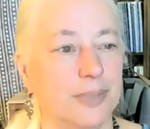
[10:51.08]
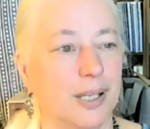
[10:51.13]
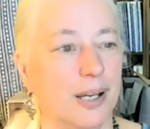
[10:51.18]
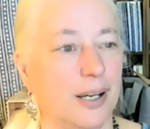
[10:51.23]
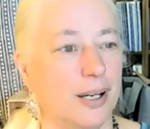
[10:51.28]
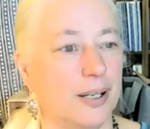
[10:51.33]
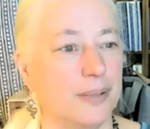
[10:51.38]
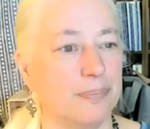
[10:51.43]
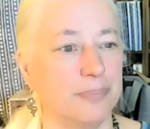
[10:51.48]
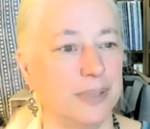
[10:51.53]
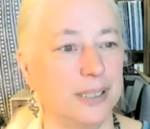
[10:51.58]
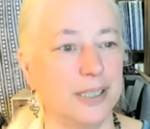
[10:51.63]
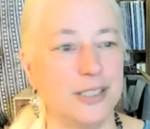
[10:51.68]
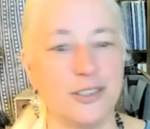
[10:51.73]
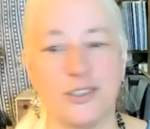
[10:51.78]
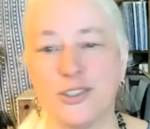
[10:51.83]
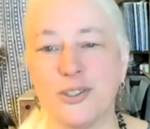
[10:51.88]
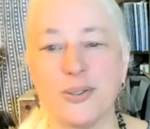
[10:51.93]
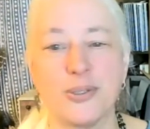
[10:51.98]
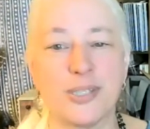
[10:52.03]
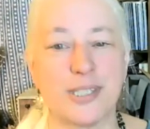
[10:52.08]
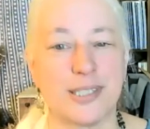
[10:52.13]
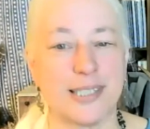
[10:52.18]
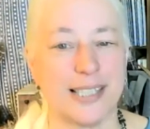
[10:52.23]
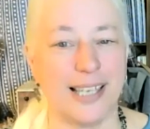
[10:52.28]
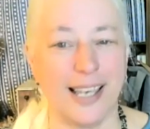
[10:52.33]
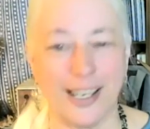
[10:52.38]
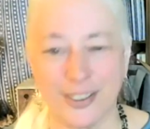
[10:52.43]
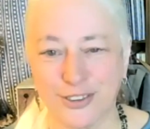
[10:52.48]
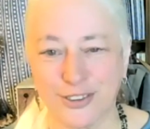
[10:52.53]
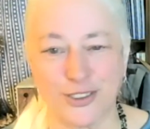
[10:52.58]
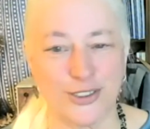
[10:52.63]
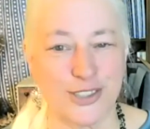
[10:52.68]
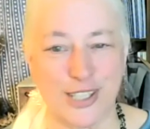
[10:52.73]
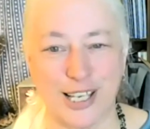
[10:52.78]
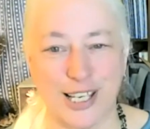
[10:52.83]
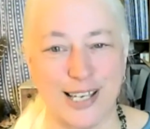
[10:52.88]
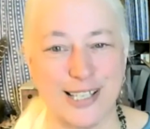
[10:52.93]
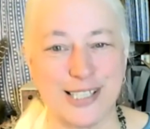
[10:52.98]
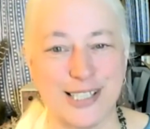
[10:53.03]
induced
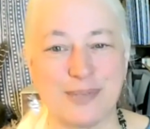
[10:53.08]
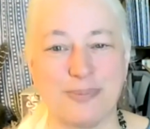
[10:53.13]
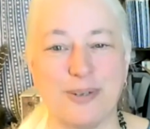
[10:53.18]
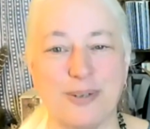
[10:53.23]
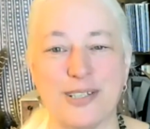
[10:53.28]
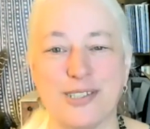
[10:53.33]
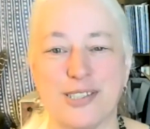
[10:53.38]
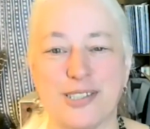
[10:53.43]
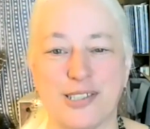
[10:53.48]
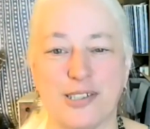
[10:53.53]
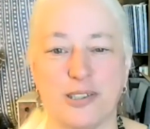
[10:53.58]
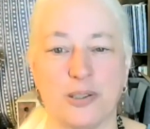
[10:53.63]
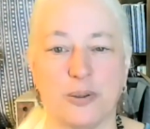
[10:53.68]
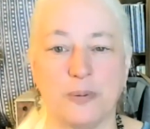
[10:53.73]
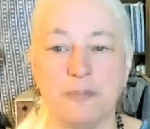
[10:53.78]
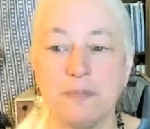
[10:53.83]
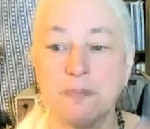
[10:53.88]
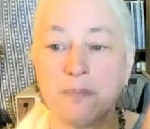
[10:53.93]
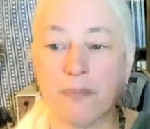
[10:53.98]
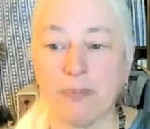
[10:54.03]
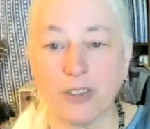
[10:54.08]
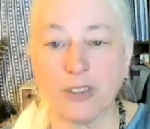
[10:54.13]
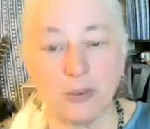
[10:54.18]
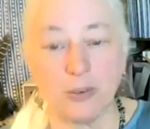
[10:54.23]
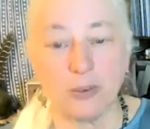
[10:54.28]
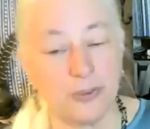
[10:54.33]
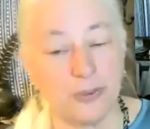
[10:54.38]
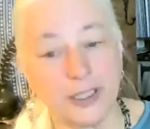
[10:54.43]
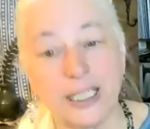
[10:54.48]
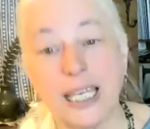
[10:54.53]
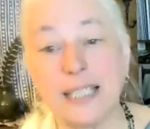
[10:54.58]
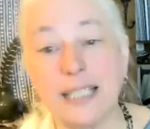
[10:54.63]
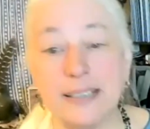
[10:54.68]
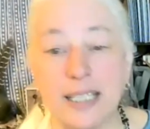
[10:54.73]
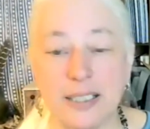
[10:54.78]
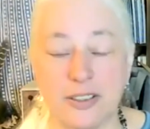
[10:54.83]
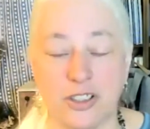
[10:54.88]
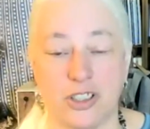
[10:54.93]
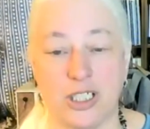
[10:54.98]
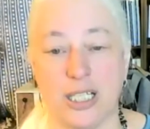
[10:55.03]
exercise was to forget
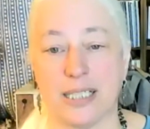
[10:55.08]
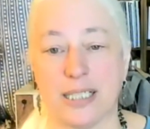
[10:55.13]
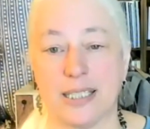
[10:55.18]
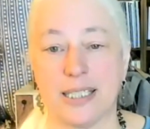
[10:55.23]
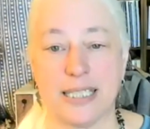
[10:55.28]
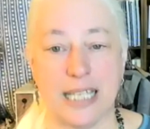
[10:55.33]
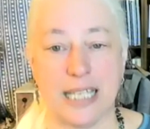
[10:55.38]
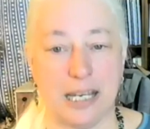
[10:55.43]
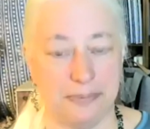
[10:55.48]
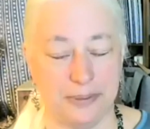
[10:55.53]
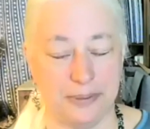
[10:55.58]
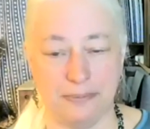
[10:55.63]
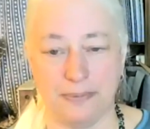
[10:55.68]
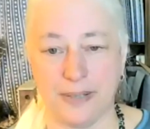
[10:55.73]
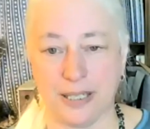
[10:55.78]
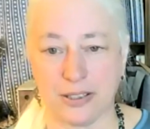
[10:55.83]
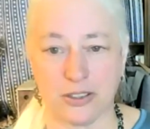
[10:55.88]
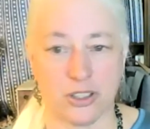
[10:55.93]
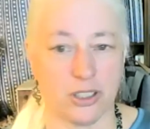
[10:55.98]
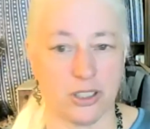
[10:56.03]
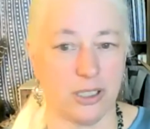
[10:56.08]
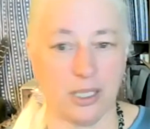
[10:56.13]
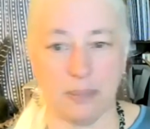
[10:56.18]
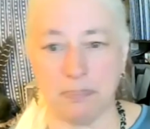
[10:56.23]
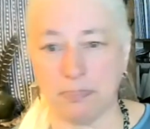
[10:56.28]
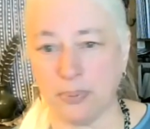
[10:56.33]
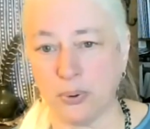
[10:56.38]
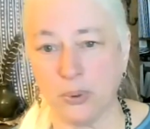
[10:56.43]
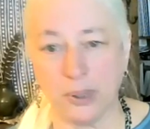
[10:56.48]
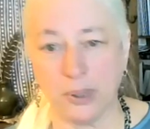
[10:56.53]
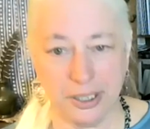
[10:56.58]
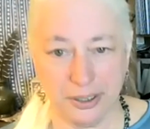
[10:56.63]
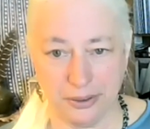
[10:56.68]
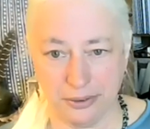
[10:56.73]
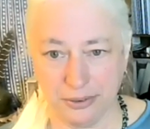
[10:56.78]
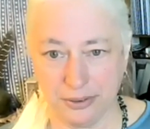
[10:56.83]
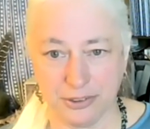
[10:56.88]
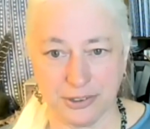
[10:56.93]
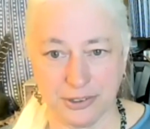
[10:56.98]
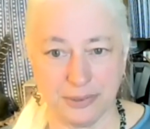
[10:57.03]
that she had staph infection and
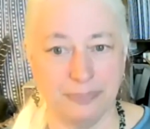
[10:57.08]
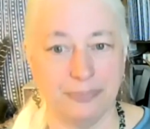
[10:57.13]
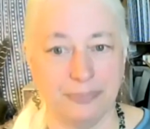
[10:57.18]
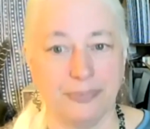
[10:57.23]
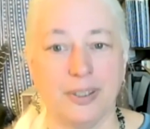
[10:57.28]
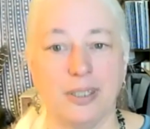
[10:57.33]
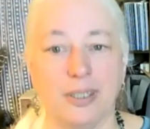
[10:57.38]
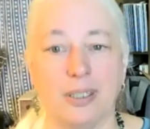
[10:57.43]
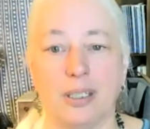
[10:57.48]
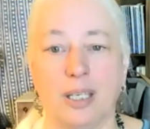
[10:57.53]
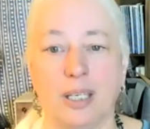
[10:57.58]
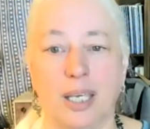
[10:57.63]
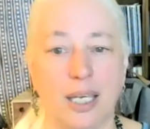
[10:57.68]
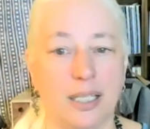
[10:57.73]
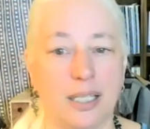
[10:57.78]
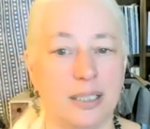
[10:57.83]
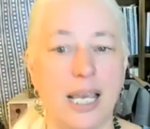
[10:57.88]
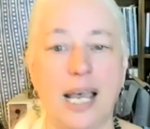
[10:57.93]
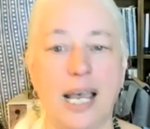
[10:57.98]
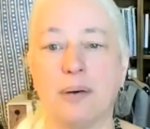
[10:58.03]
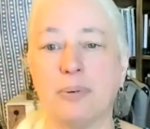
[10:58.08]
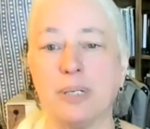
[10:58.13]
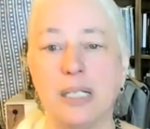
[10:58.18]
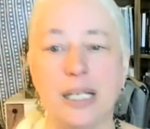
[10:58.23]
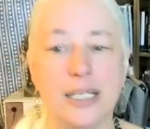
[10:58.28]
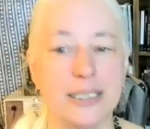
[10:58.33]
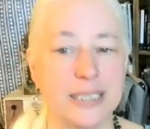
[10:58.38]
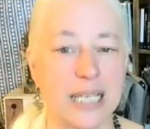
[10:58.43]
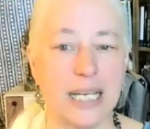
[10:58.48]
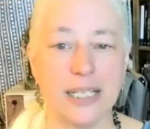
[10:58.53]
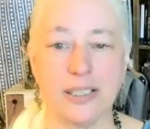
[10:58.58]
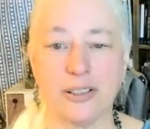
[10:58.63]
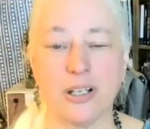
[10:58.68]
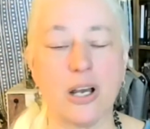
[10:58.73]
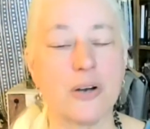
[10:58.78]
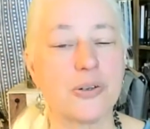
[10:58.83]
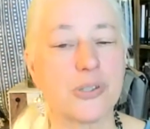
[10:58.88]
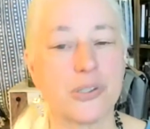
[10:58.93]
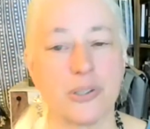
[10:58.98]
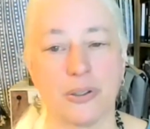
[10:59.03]
boils. And how would I
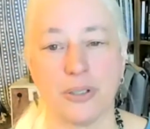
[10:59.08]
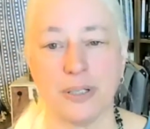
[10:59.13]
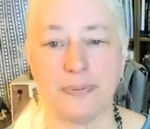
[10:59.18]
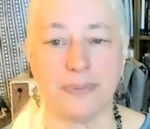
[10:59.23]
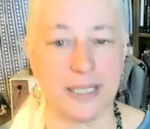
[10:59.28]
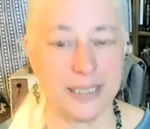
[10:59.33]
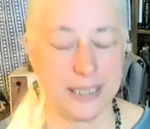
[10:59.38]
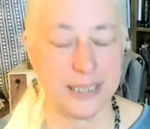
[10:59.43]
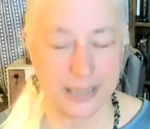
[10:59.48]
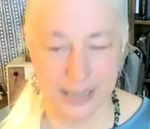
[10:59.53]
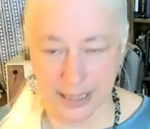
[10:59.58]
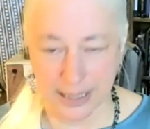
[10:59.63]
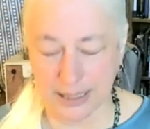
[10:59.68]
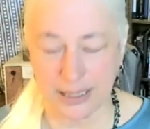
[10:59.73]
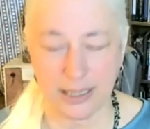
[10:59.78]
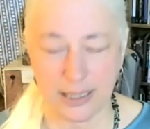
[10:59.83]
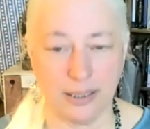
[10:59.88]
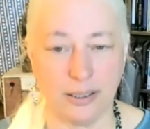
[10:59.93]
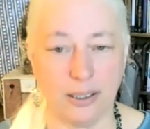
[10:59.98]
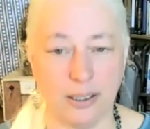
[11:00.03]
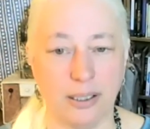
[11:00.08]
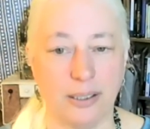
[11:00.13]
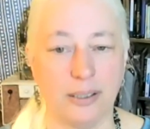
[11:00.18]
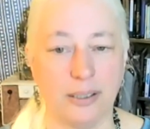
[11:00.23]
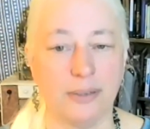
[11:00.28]
diagnose her if I didn't